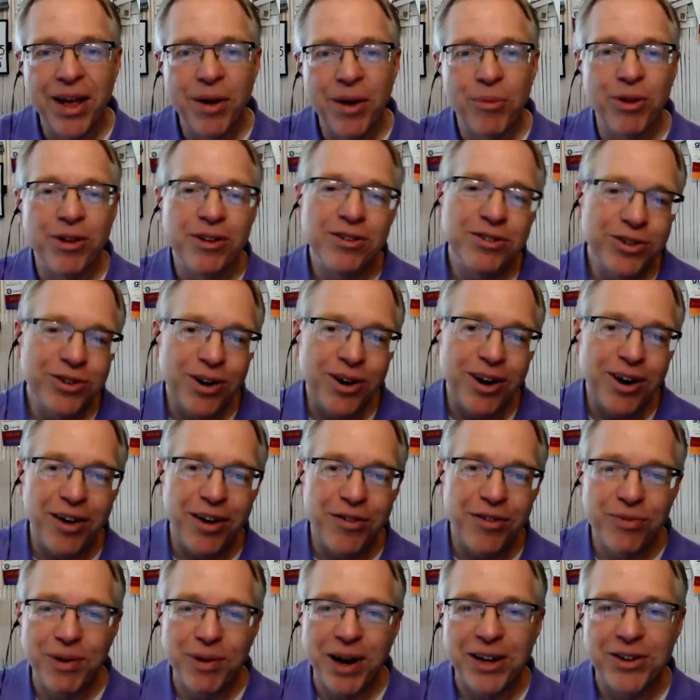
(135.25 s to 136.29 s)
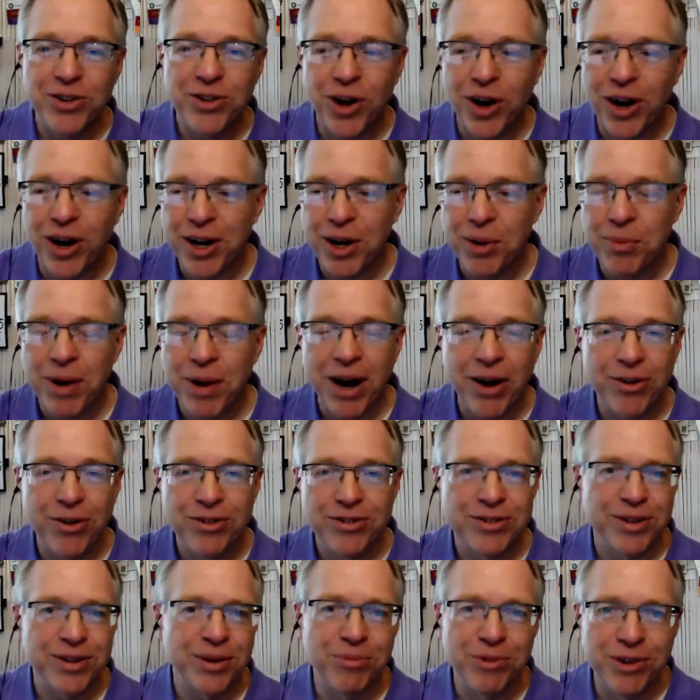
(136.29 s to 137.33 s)
But let's start off by talking about
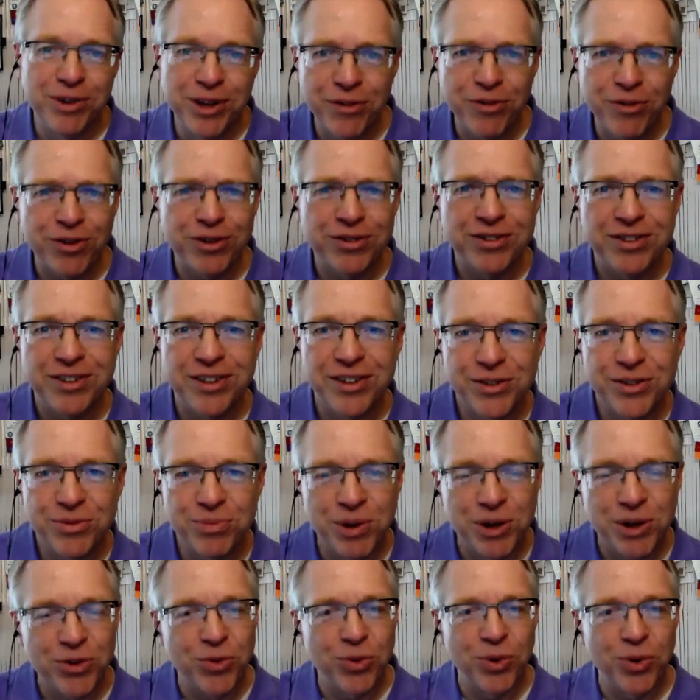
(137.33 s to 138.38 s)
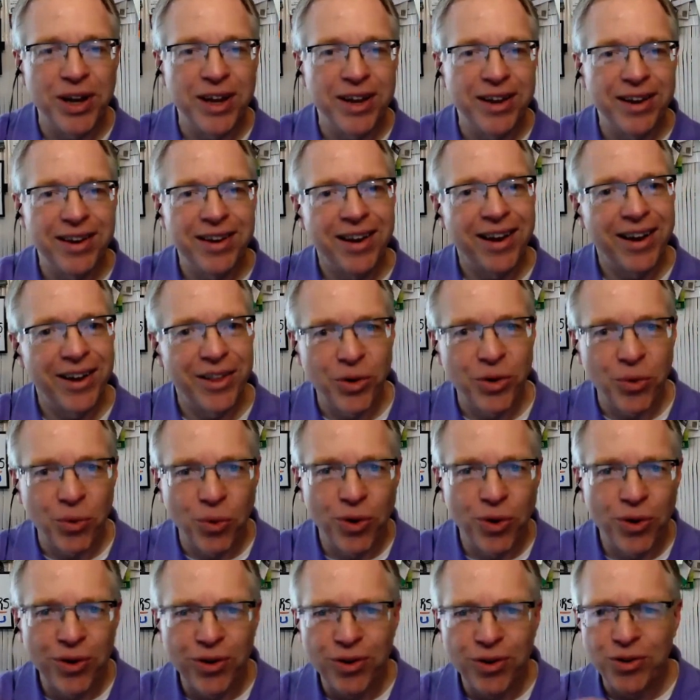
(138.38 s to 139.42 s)
some differences between the
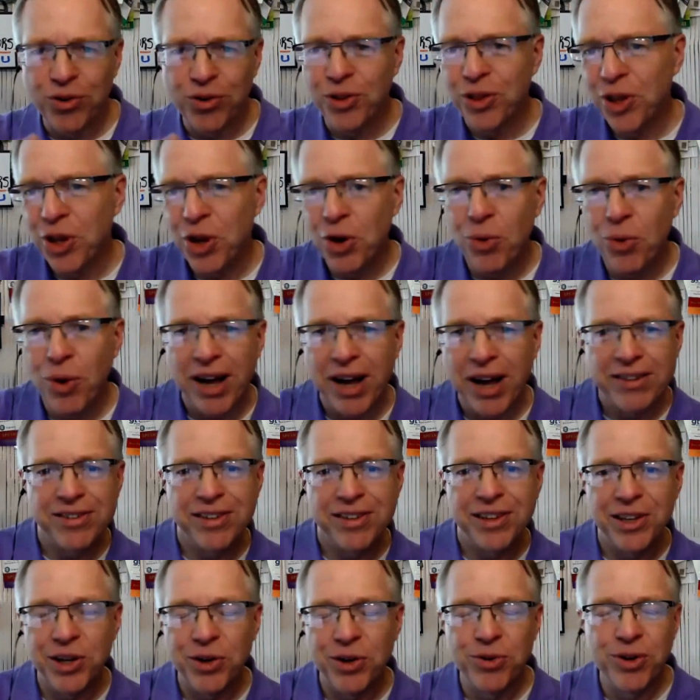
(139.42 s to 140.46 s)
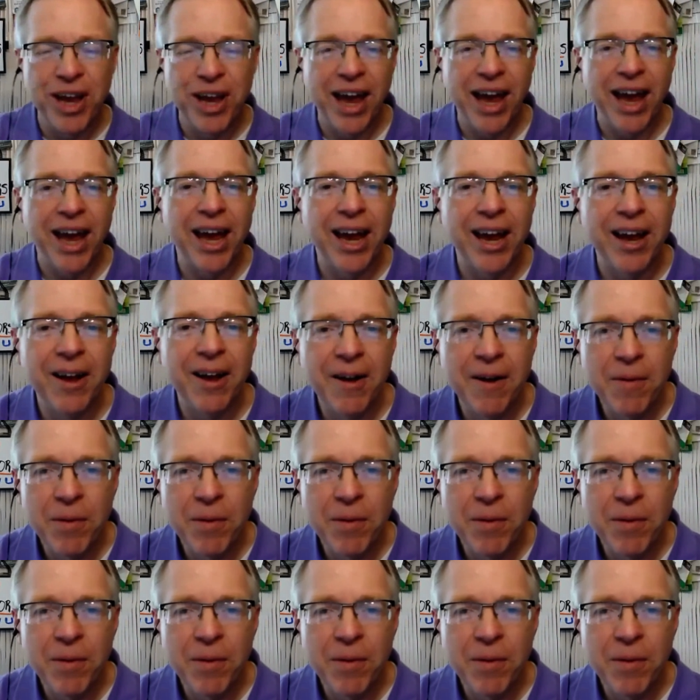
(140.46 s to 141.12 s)
world or the US and the UK.